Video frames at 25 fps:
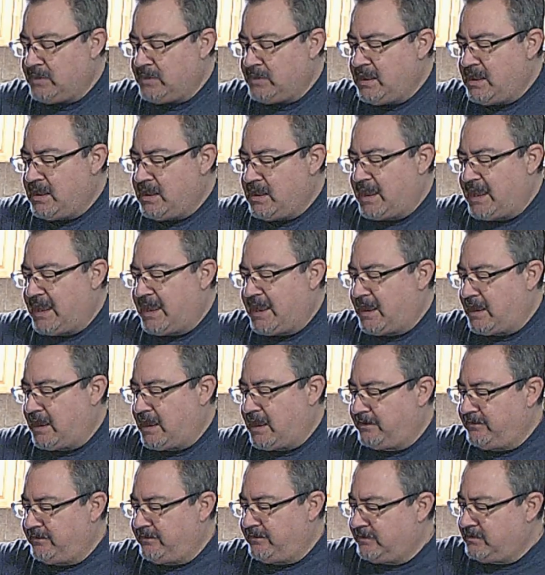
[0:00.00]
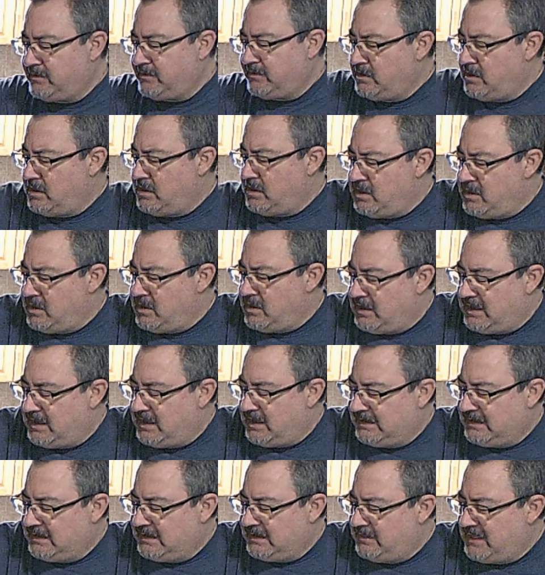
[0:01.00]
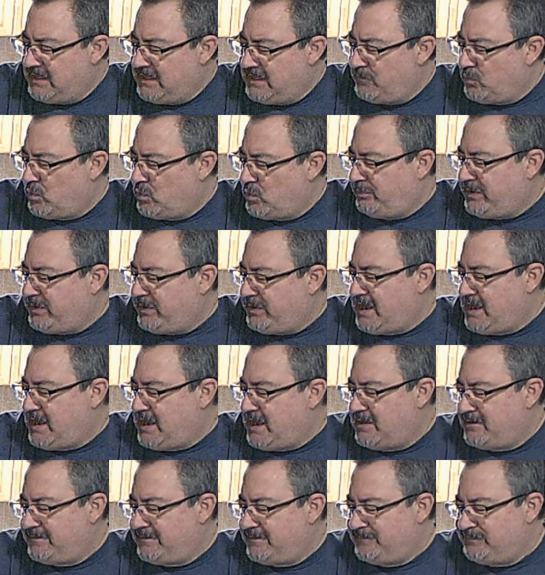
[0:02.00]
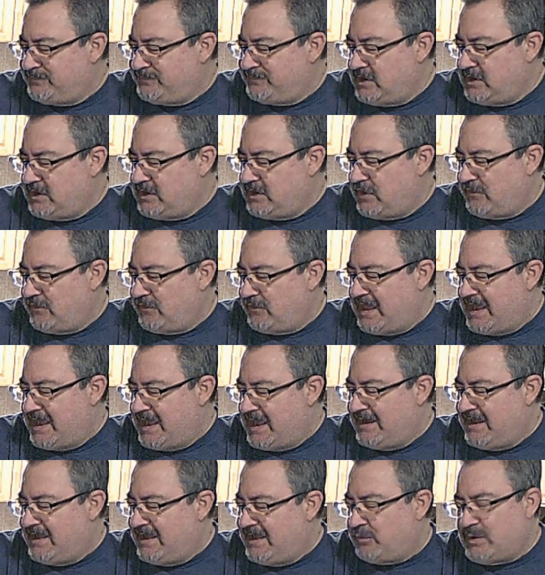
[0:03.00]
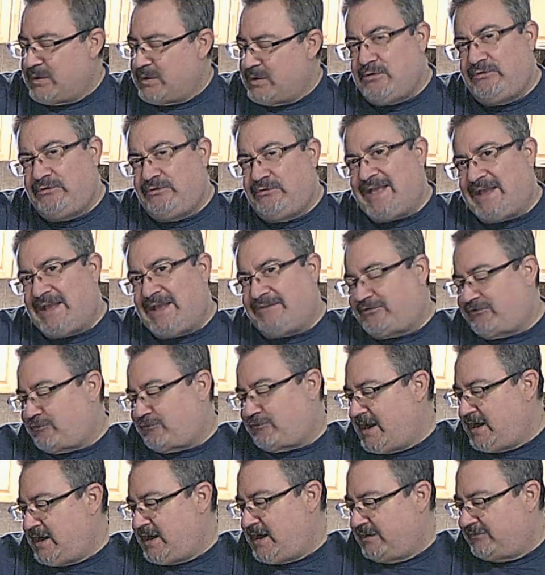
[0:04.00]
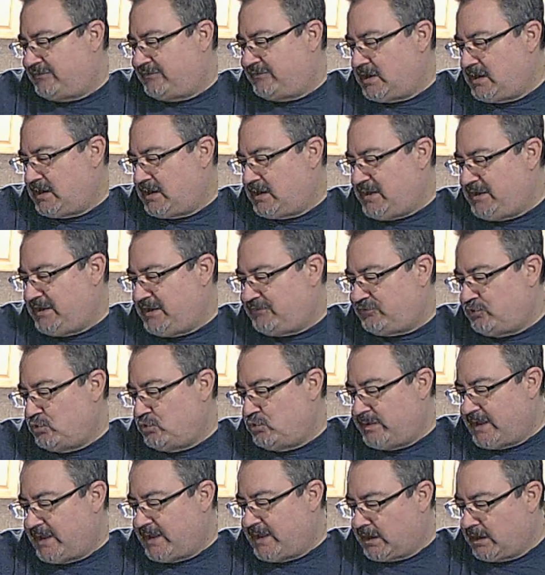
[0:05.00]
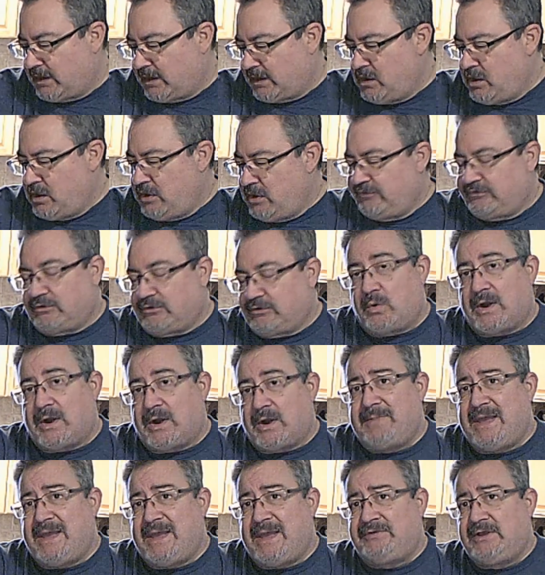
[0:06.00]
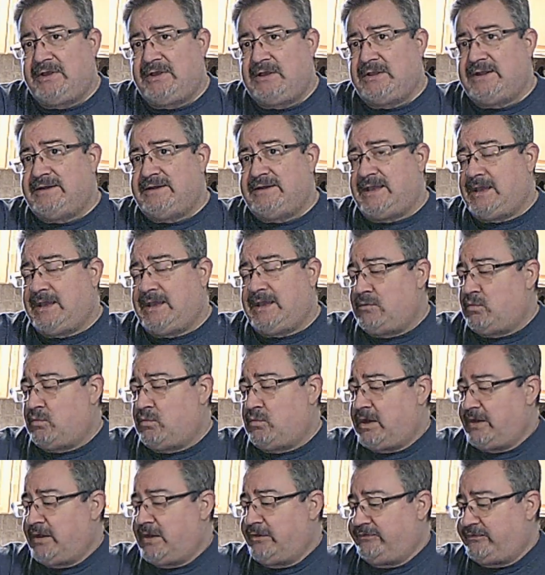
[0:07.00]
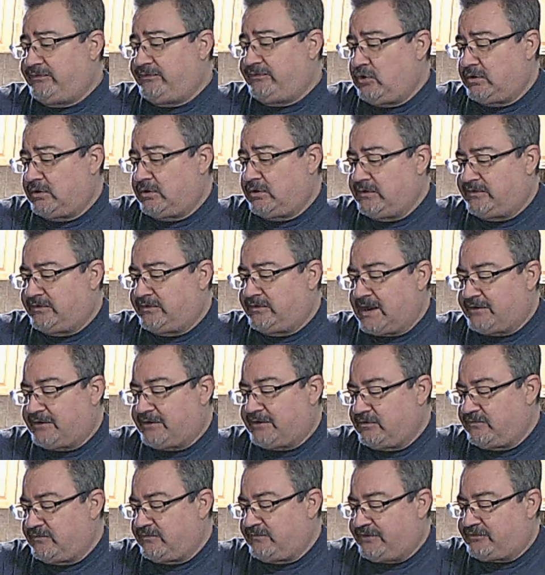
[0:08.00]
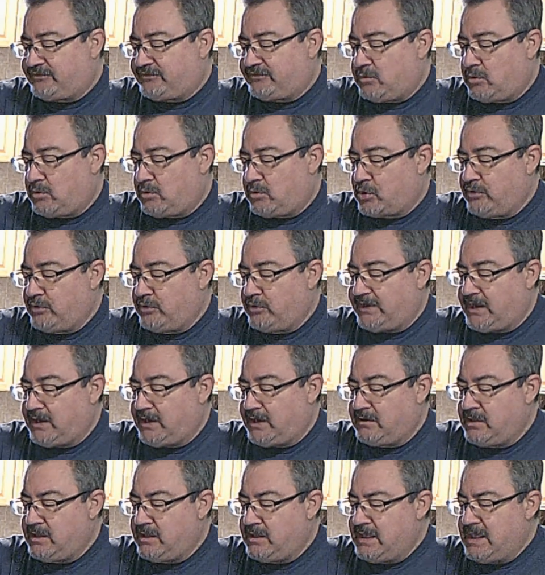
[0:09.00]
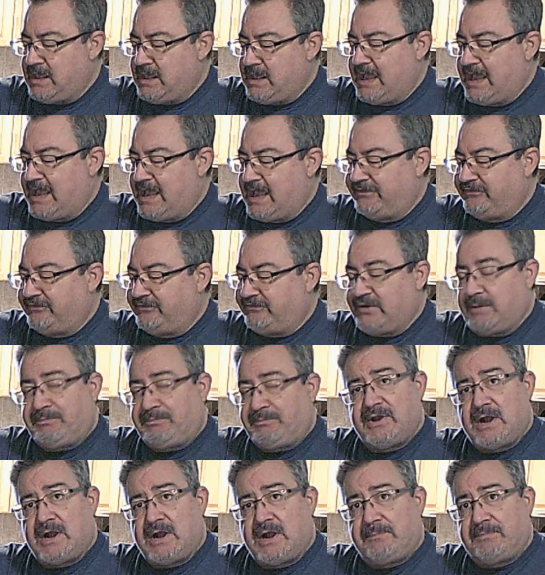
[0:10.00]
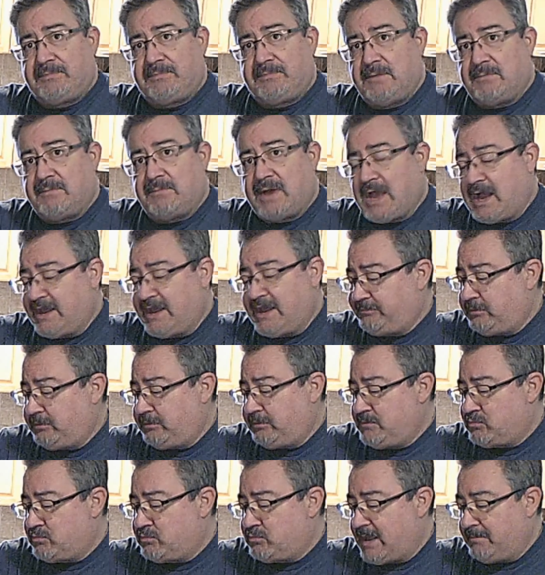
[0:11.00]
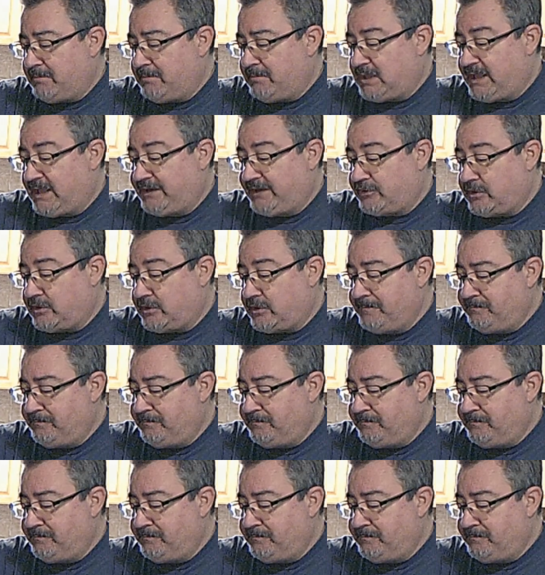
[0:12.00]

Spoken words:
and it will be, and if we use that straight, it's going to be too big. So what I basically did was took the textured vegetable protein and zipped it up in my high-speed blender